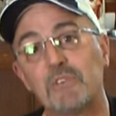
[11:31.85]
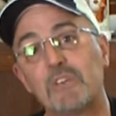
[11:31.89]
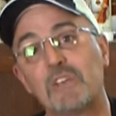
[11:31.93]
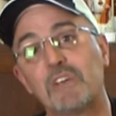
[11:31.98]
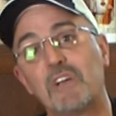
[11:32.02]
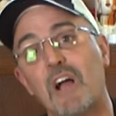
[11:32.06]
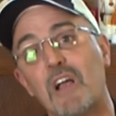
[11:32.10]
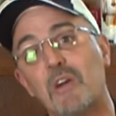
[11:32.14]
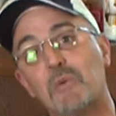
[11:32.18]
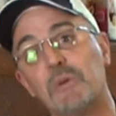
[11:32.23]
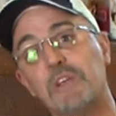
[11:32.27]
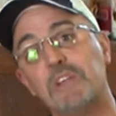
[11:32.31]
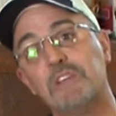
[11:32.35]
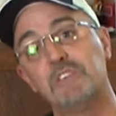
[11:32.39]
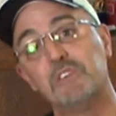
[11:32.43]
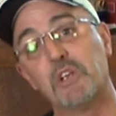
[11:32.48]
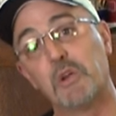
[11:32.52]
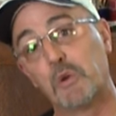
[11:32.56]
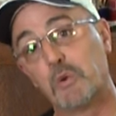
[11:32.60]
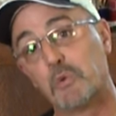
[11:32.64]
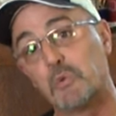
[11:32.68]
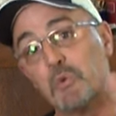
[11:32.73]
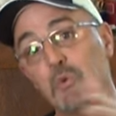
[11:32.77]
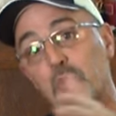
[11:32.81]
carrying the
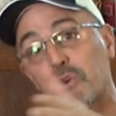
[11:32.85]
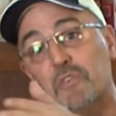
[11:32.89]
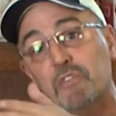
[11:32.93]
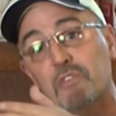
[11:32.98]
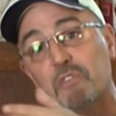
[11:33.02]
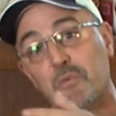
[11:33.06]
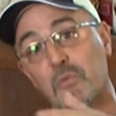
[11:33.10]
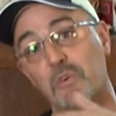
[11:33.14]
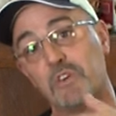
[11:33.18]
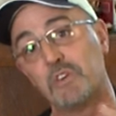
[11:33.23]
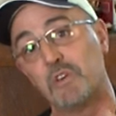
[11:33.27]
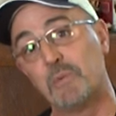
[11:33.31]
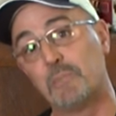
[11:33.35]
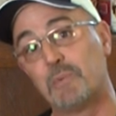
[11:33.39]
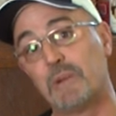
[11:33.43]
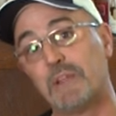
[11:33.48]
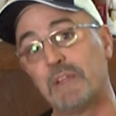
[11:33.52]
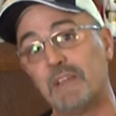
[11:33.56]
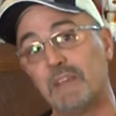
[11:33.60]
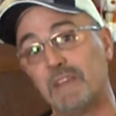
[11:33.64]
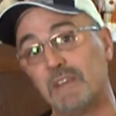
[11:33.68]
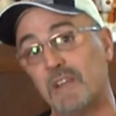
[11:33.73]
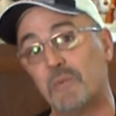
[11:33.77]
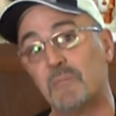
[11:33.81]
groove when you're
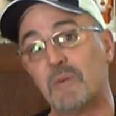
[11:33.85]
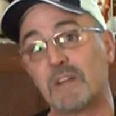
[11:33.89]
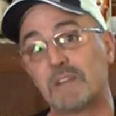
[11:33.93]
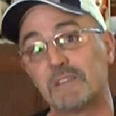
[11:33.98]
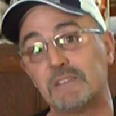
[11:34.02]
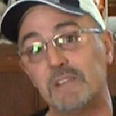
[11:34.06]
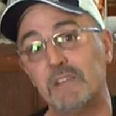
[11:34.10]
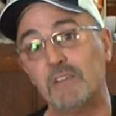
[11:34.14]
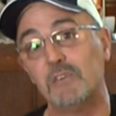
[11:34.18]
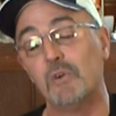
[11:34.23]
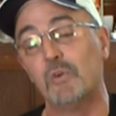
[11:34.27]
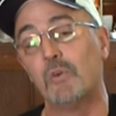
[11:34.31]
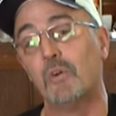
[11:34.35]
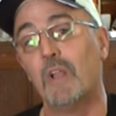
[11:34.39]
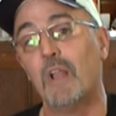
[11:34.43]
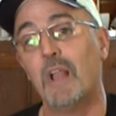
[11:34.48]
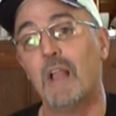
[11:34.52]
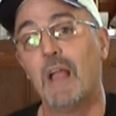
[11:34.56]
playing in the martillo